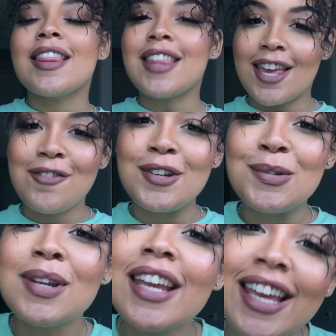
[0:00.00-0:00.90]
Thank you for
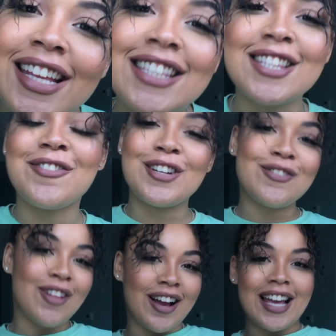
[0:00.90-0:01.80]
tuning in to the first
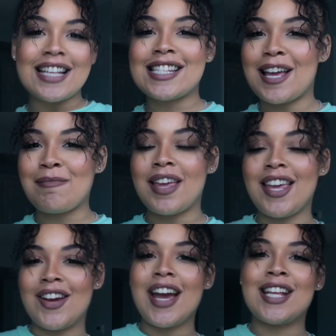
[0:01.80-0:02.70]
vlogcast segment
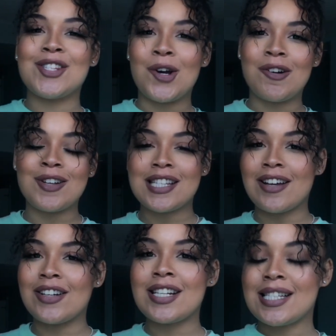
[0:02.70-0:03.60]
here at Talk Around
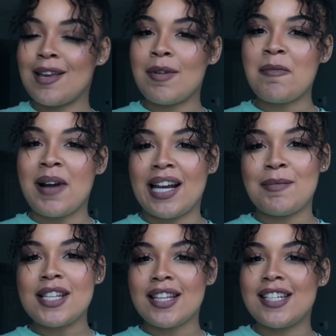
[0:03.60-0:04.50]
Town Entertainment. My name
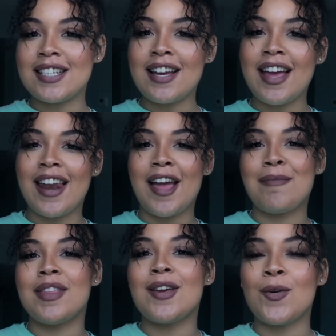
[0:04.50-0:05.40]
is Alicia and I
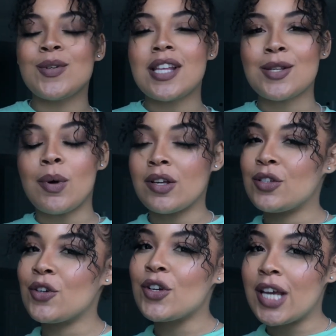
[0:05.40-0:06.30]
am the host as well as
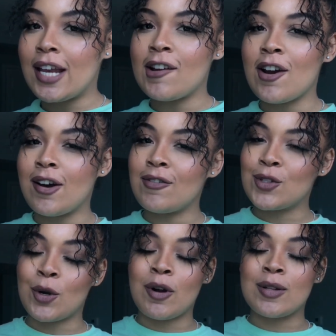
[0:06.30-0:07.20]
your creator of
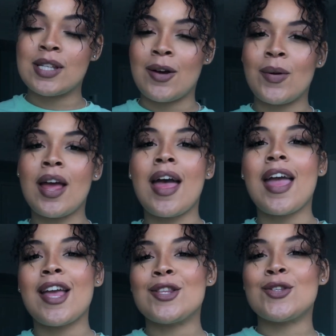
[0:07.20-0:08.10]
Talk Around Town
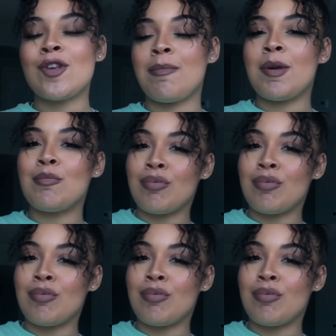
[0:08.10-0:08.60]
Entertainment